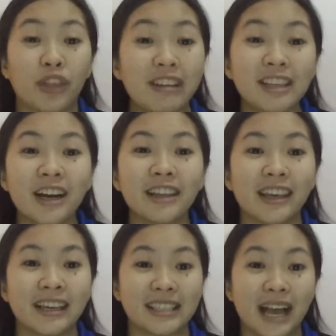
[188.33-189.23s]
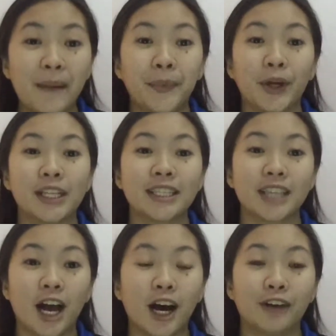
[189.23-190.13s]
So these are the
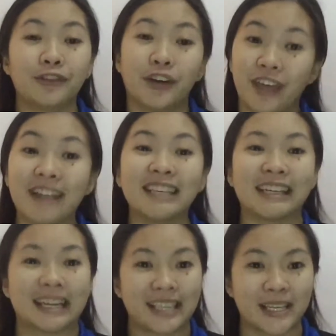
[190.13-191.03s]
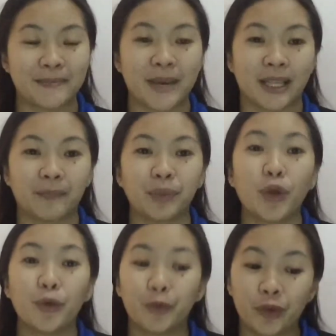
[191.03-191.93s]
examples of authentic assessment.